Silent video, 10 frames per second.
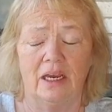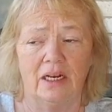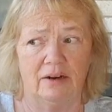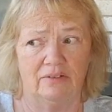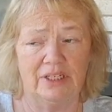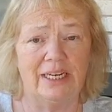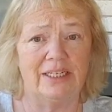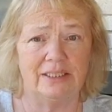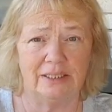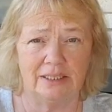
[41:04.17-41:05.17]
And every
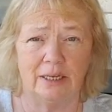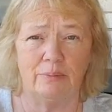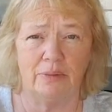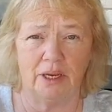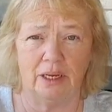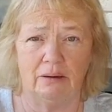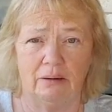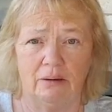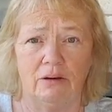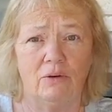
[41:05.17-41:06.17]
day it's the same thing.
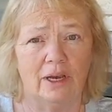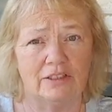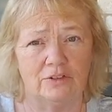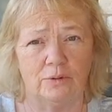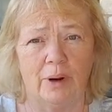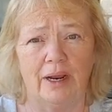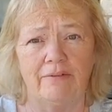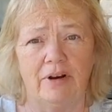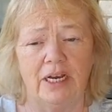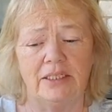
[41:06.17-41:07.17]
You ask for my
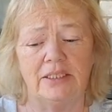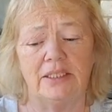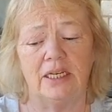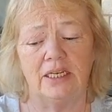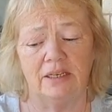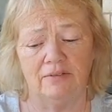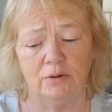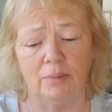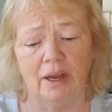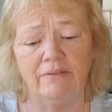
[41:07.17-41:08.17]
advice. I give
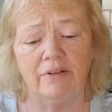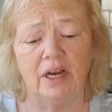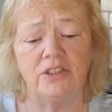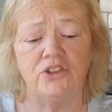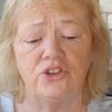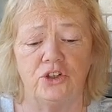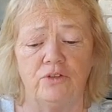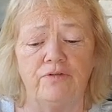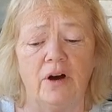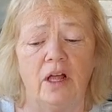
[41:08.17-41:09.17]
you my advice. You
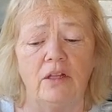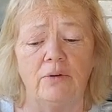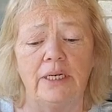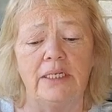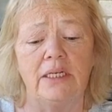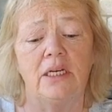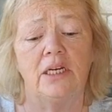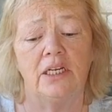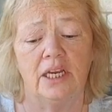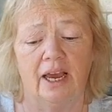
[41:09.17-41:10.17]
don't follow it.
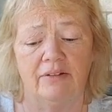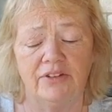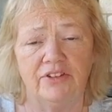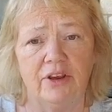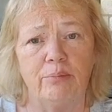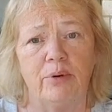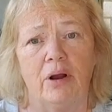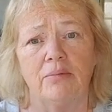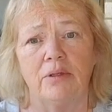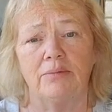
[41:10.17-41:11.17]
You have the same
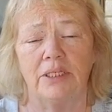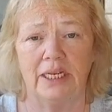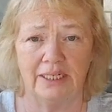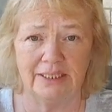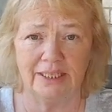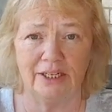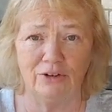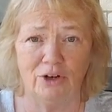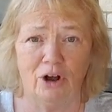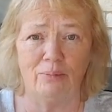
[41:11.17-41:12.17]
problem. The next day
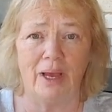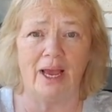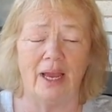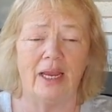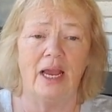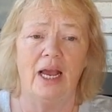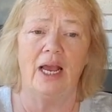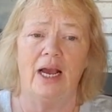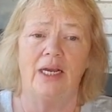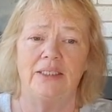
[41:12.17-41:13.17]
you call back.
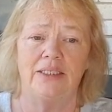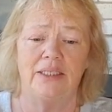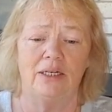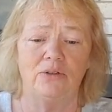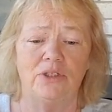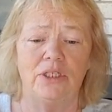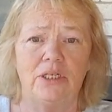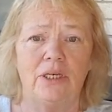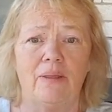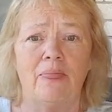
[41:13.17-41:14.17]
I said, Nelda,
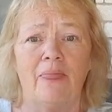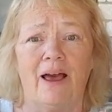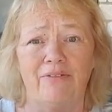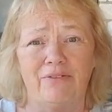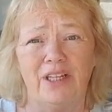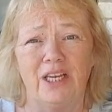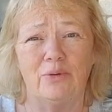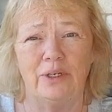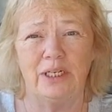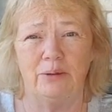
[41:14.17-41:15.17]
I feel like
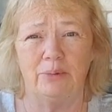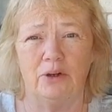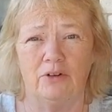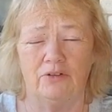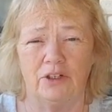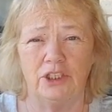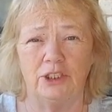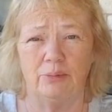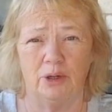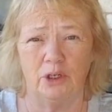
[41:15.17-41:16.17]
we need to put our
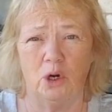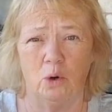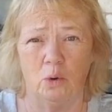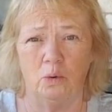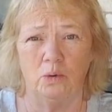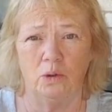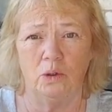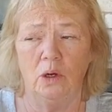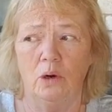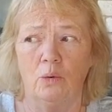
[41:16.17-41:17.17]
friendship on hold.
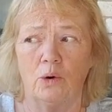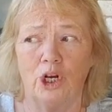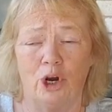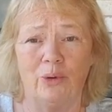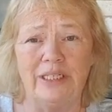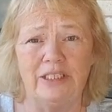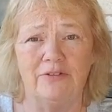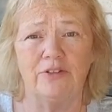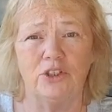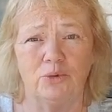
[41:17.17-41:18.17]
We're going
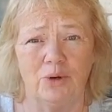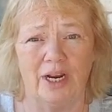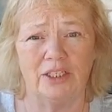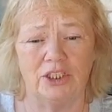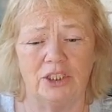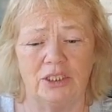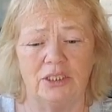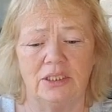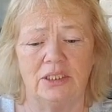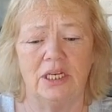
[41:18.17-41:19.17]
different
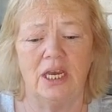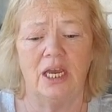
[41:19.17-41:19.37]
directions.